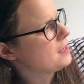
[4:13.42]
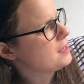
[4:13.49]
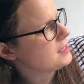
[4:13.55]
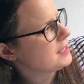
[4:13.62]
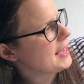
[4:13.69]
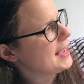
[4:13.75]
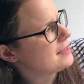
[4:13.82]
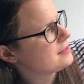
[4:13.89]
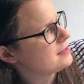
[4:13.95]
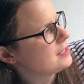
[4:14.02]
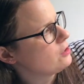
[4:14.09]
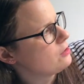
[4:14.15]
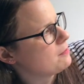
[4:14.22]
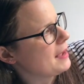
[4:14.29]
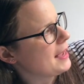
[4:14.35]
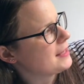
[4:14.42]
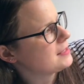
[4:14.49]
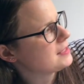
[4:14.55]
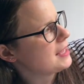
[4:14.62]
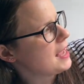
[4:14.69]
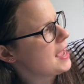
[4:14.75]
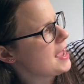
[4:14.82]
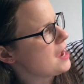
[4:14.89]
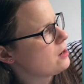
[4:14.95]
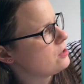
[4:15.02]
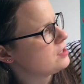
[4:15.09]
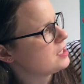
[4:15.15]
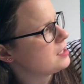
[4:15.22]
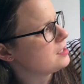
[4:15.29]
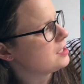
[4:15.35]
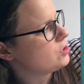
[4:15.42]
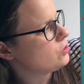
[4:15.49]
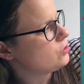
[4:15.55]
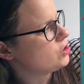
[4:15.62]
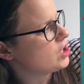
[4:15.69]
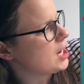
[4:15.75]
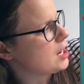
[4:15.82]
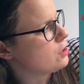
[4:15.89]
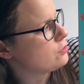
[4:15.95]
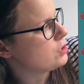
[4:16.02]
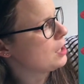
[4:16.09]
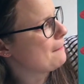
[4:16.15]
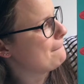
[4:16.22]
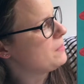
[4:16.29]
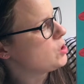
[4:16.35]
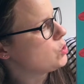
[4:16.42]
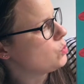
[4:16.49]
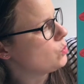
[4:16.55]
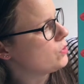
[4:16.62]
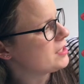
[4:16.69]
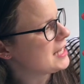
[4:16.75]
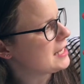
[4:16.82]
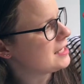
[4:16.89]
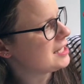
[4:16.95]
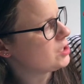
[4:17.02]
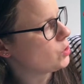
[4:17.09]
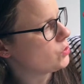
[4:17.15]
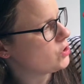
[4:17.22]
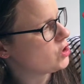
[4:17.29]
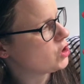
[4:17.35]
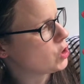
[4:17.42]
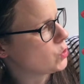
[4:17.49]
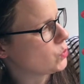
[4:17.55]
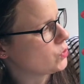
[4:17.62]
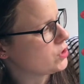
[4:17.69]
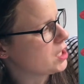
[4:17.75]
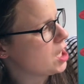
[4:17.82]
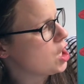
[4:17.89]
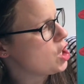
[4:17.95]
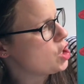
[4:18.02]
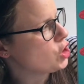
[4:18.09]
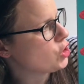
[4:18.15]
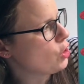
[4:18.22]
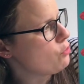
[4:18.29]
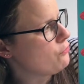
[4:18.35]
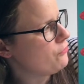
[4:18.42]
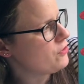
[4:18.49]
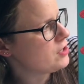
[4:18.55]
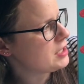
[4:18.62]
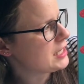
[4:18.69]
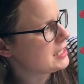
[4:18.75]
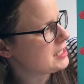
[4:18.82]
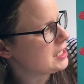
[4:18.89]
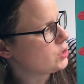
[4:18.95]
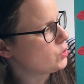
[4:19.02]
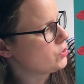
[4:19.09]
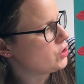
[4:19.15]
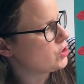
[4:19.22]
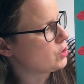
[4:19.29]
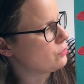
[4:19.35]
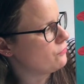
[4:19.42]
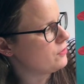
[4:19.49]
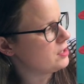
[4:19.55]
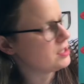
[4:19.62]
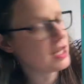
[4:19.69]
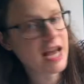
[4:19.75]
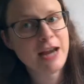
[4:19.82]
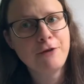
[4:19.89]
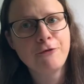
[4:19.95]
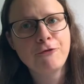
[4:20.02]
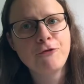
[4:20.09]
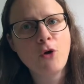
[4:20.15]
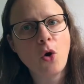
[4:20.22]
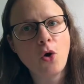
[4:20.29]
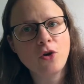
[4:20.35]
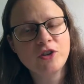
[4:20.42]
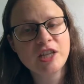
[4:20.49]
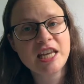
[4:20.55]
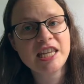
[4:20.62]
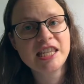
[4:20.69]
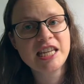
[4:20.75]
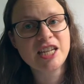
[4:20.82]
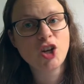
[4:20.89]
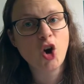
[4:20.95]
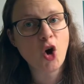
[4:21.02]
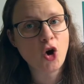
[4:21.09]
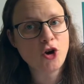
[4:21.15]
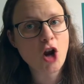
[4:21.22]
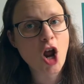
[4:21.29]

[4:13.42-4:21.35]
Cats sit on mats, hares sit on chairs, mules sit on stools, gophers sit on sofas, and frogs sit on